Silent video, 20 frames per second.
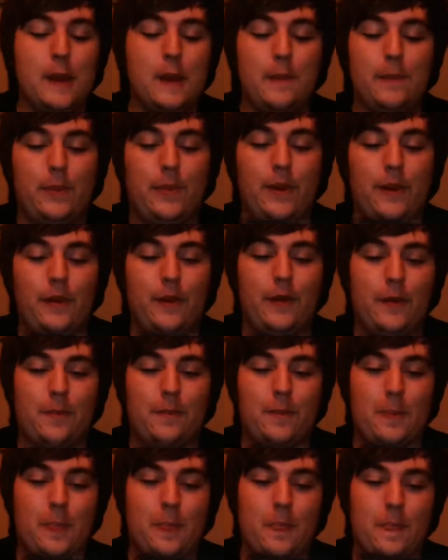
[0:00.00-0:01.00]
But
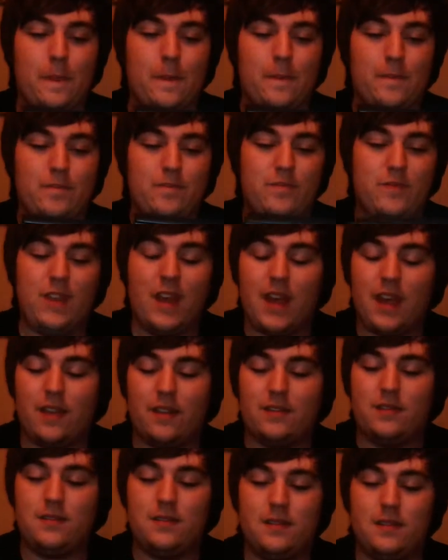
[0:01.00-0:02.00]
yeah,
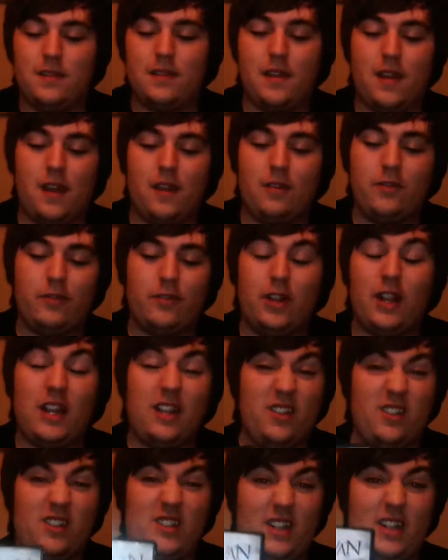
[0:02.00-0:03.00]
overall, I
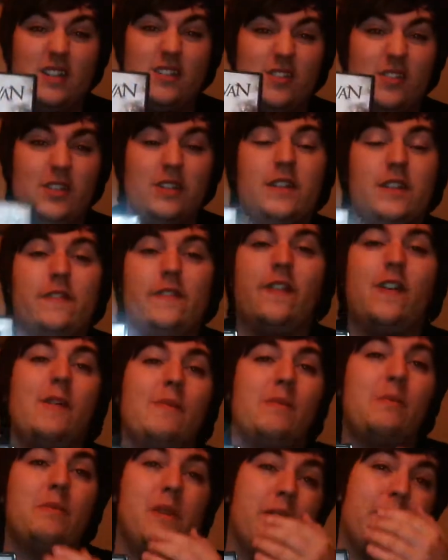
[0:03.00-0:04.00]
just enjoyed this film.
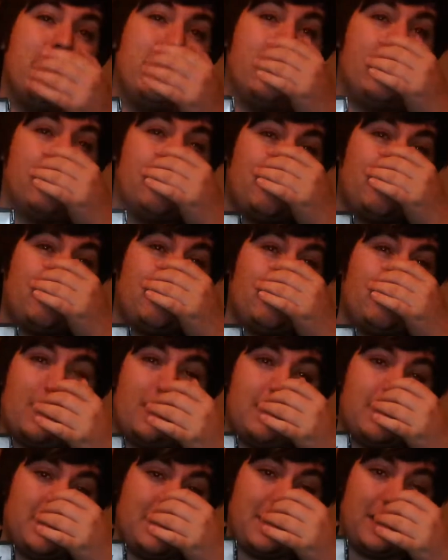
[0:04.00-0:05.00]
I'm giving it a 6
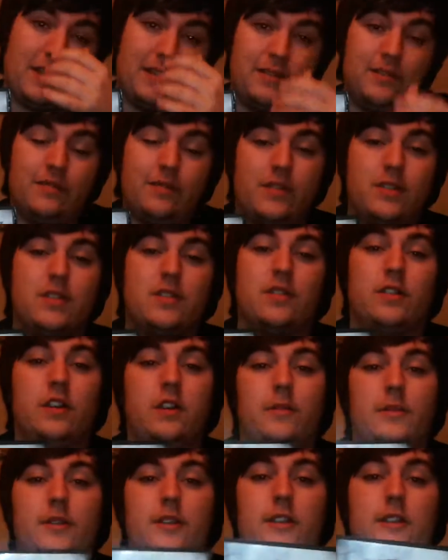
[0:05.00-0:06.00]
out of 10 for
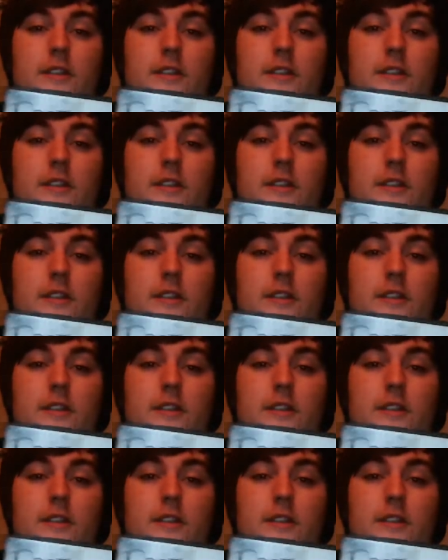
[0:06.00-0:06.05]
enjoyment.